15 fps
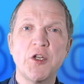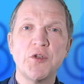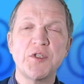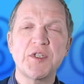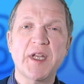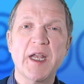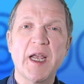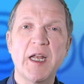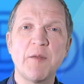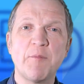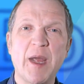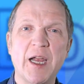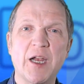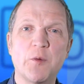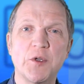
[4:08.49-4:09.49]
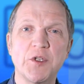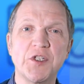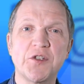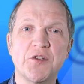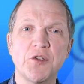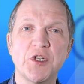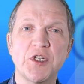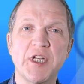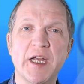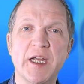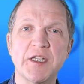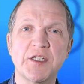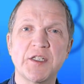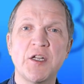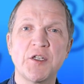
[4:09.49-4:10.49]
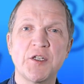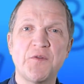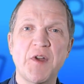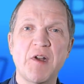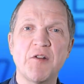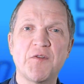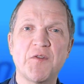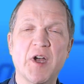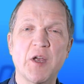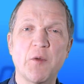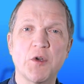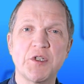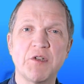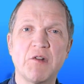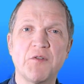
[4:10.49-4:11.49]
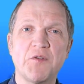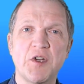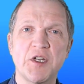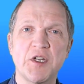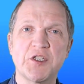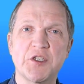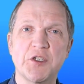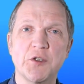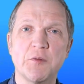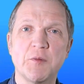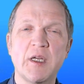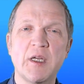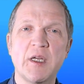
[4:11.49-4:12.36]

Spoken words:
you scan backwards through the text to verify what it refers to.